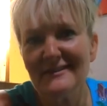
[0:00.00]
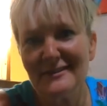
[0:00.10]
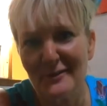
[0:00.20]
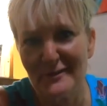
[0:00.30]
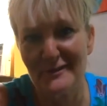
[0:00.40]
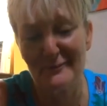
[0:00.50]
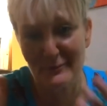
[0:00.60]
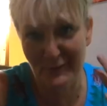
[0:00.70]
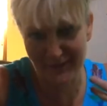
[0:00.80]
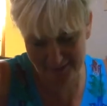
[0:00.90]
so this is
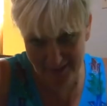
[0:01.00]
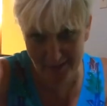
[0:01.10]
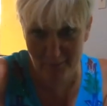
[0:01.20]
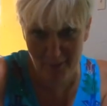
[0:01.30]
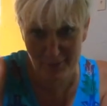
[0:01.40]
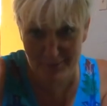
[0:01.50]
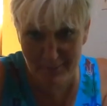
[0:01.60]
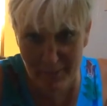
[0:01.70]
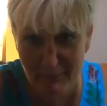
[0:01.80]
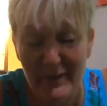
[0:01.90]
really kind of bothers
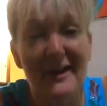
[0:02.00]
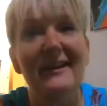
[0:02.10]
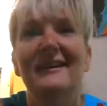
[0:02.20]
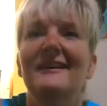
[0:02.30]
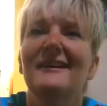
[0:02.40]
me, but